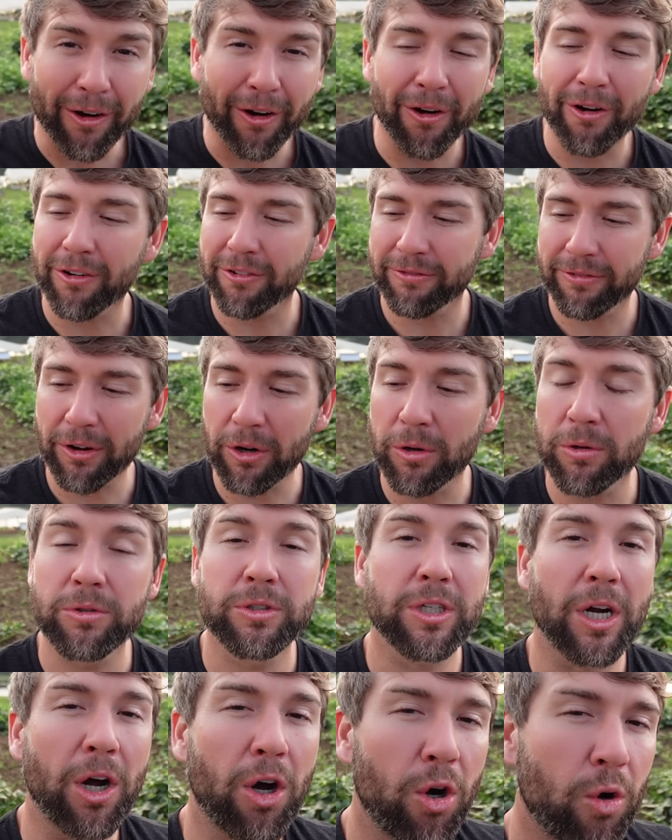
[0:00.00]
or on
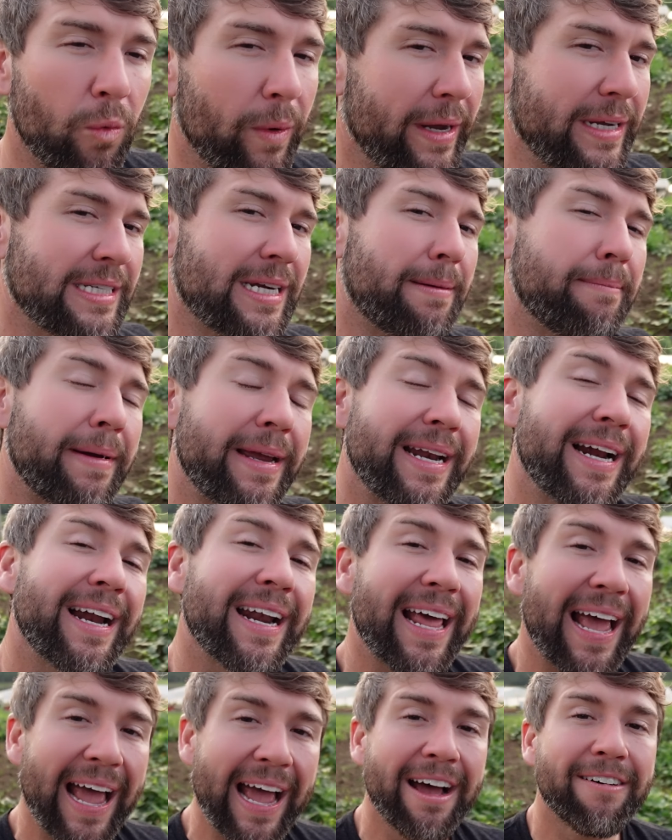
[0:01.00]
phones always. I may
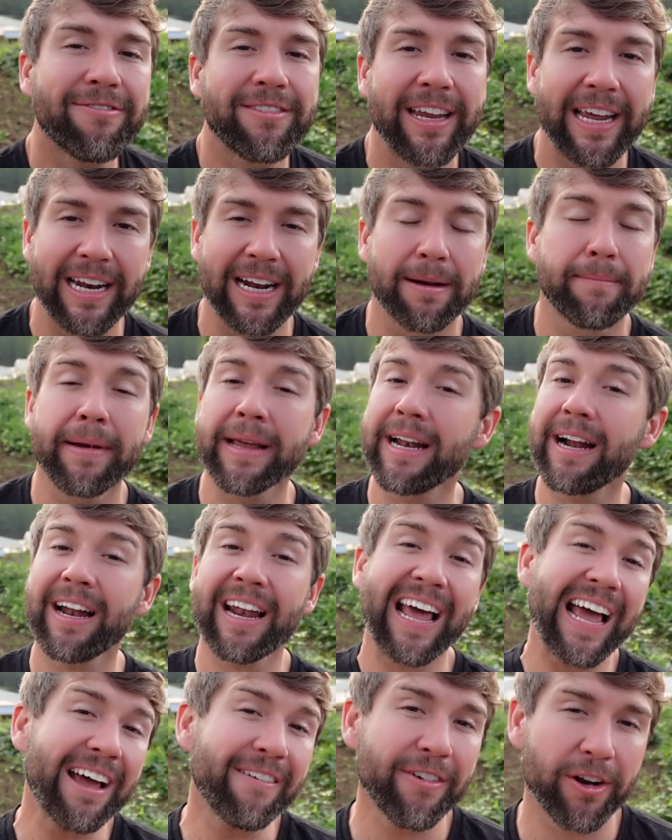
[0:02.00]
not have data. I may not
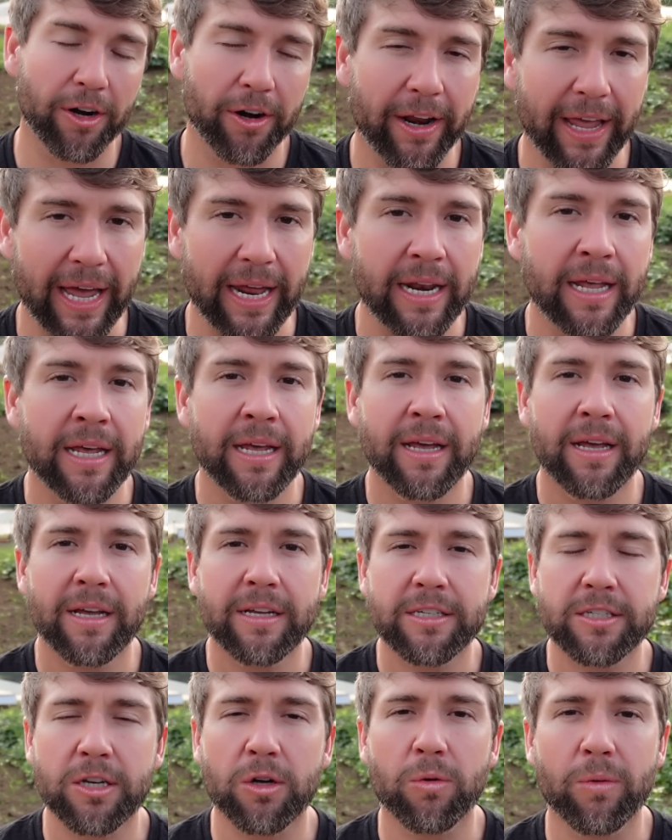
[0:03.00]
have internet.
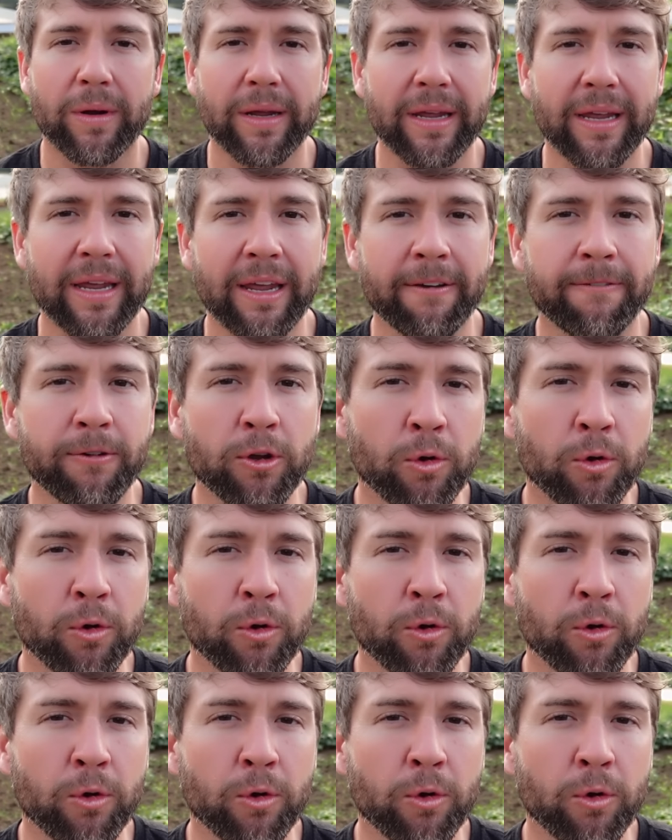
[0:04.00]
So if